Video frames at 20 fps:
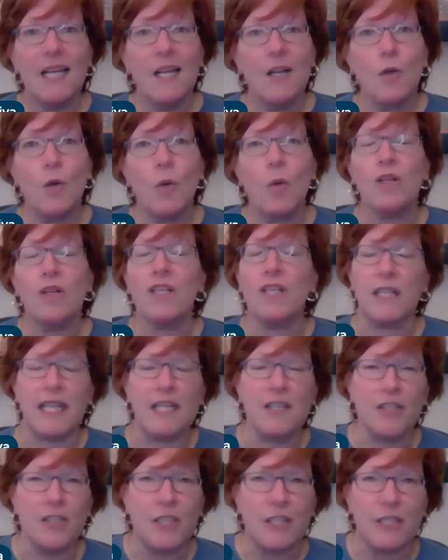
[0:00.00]

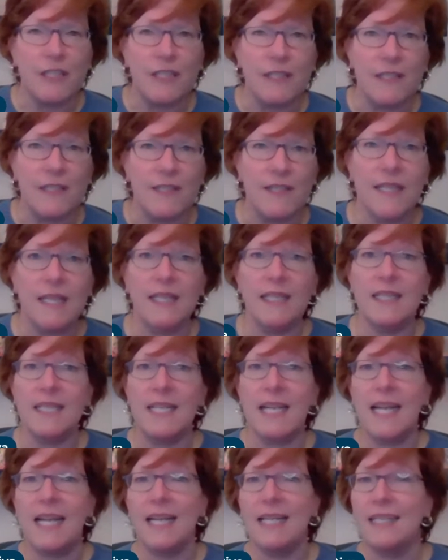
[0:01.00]
correlations and
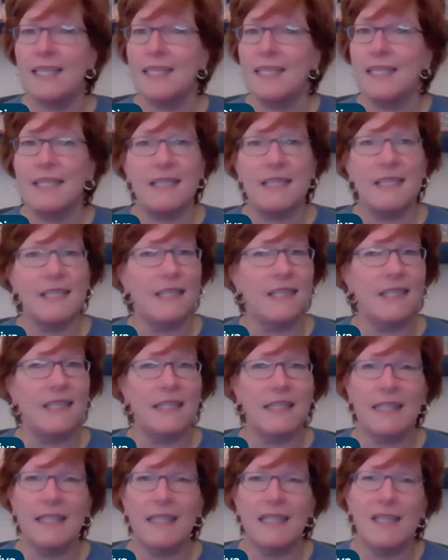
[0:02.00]

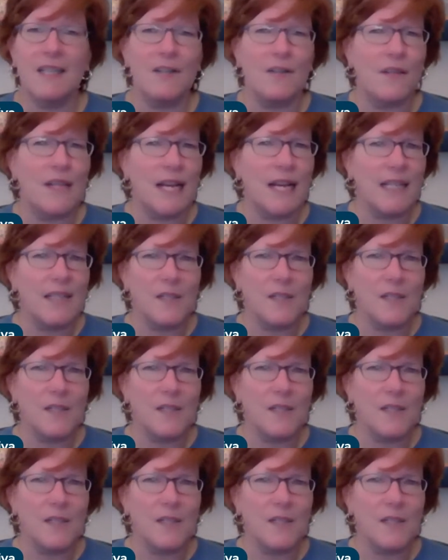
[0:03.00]
that